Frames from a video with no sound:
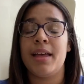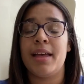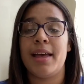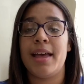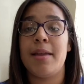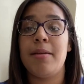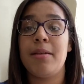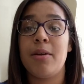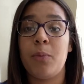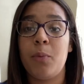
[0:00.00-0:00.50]

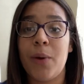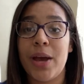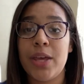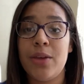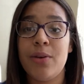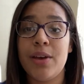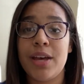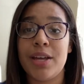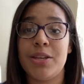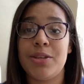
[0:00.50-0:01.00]
And the way you
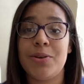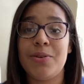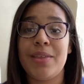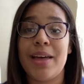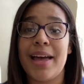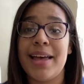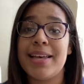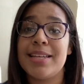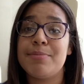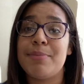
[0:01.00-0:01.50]
can do
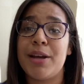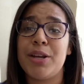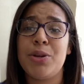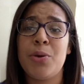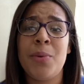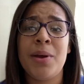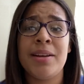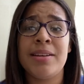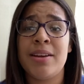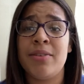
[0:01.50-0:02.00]
that is by
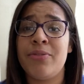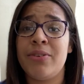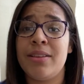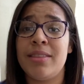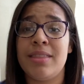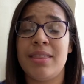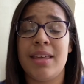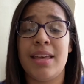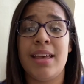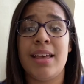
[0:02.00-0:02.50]
doing
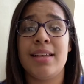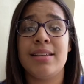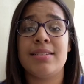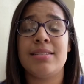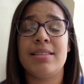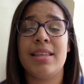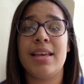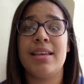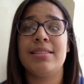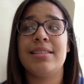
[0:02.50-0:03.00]
different things
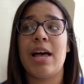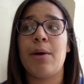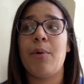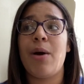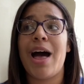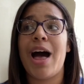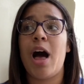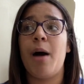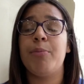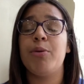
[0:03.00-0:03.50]
that will
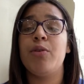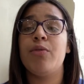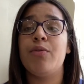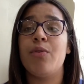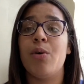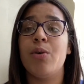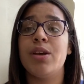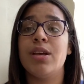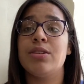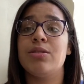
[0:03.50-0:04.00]
help you
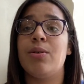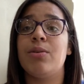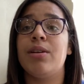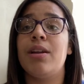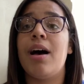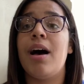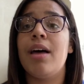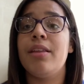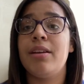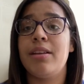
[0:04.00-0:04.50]
focus on
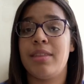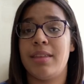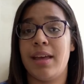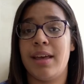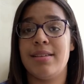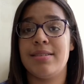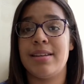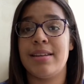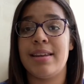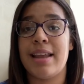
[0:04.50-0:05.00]
other
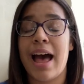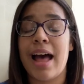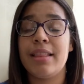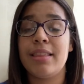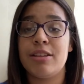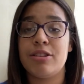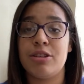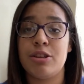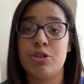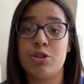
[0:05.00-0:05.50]
things and not
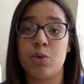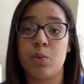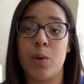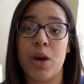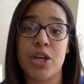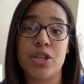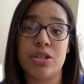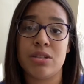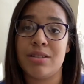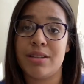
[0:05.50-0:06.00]
the
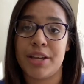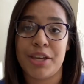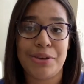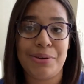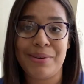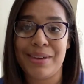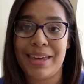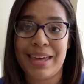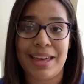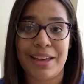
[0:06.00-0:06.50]
situations that
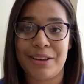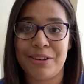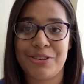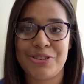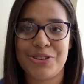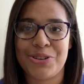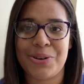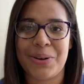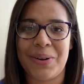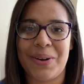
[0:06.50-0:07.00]
you can't
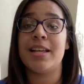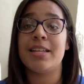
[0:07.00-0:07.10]
control.